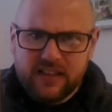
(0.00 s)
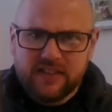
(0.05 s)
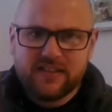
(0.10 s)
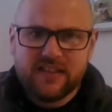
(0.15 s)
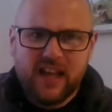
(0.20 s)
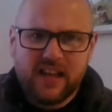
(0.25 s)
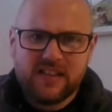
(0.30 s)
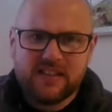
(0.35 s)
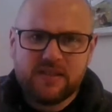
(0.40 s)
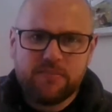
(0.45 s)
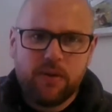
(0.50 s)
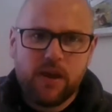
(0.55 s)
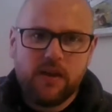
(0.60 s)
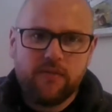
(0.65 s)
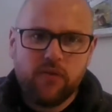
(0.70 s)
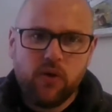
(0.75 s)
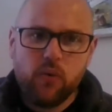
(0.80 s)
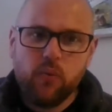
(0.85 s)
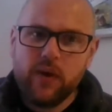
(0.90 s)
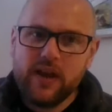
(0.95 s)
that's a bit of
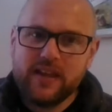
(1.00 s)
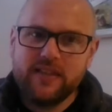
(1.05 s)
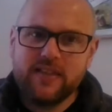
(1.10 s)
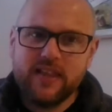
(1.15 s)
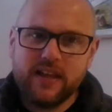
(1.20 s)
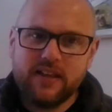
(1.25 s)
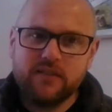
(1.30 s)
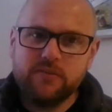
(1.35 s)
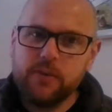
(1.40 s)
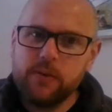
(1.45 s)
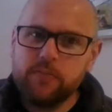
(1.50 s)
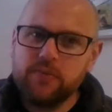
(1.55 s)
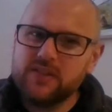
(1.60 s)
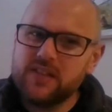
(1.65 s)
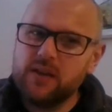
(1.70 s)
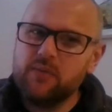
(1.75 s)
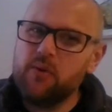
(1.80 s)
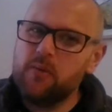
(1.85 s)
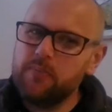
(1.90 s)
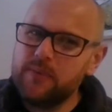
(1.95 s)
a weird thing. People say,
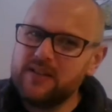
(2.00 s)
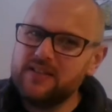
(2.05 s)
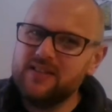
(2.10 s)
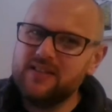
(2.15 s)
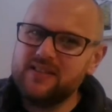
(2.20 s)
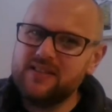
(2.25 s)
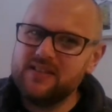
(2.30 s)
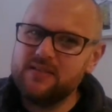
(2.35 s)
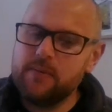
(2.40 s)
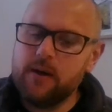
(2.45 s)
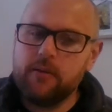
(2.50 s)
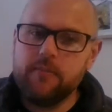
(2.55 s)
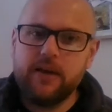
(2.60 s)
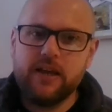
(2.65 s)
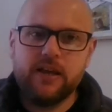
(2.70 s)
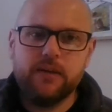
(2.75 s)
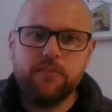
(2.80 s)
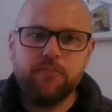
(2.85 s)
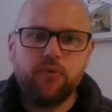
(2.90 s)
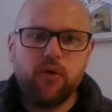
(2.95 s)
well, business is about
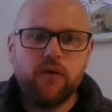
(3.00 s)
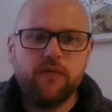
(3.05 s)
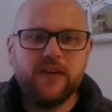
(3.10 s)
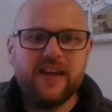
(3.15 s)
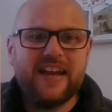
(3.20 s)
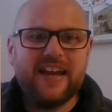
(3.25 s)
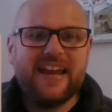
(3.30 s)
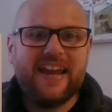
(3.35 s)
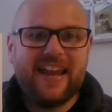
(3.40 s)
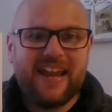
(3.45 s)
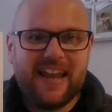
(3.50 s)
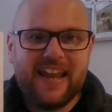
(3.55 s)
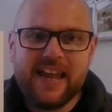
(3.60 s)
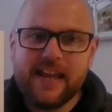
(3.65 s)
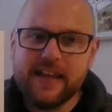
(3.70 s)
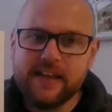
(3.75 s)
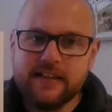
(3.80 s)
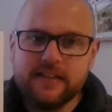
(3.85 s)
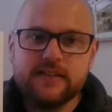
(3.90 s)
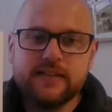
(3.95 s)
making profit. It
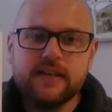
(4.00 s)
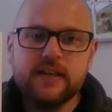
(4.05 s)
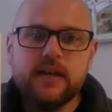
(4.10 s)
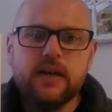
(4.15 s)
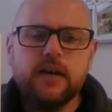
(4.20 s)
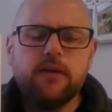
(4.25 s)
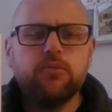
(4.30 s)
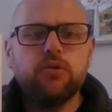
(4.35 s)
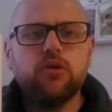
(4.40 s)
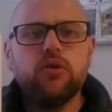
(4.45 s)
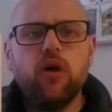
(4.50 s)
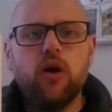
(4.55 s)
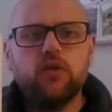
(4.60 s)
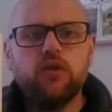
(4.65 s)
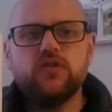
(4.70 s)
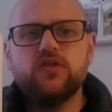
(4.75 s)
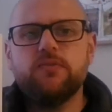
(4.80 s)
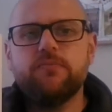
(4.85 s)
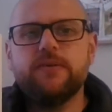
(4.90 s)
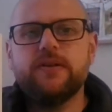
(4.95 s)
is, but
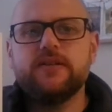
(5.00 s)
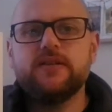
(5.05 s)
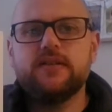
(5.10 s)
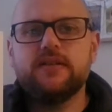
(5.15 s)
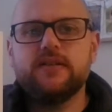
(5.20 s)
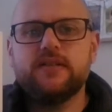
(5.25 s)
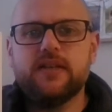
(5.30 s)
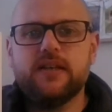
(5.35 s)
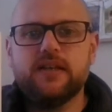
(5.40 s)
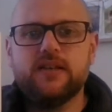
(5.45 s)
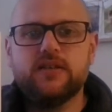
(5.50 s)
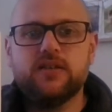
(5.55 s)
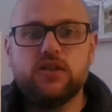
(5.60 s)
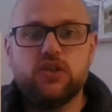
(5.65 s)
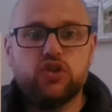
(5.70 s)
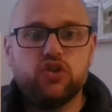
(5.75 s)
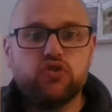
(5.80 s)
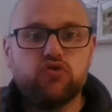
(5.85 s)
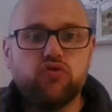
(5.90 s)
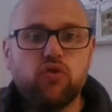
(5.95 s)
lots of businesses
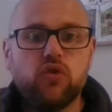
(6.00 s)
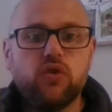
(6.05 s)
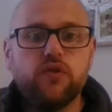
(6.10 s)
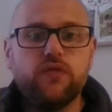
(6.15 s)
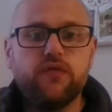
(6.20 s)
struggle